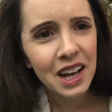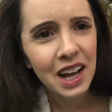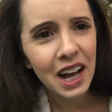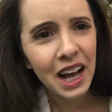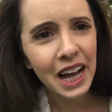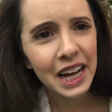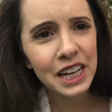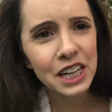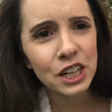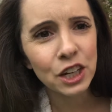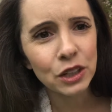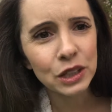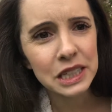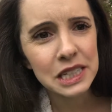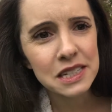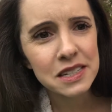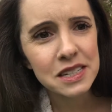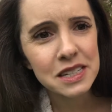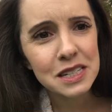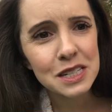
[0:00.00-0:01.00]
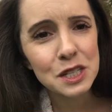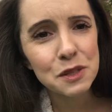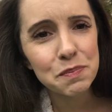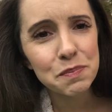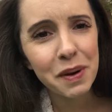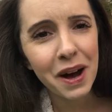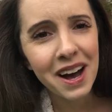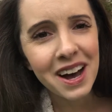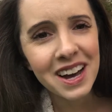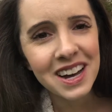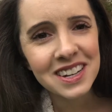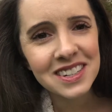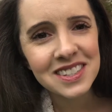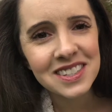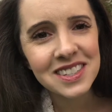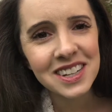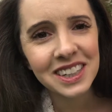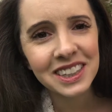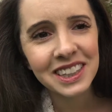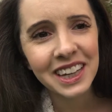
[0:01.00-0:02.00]
"I can only see spots,"
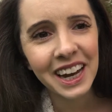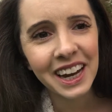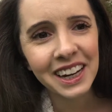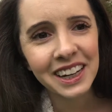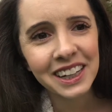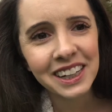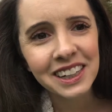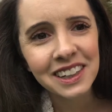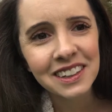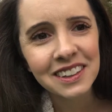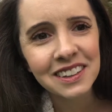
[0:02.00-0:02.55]
said Katie.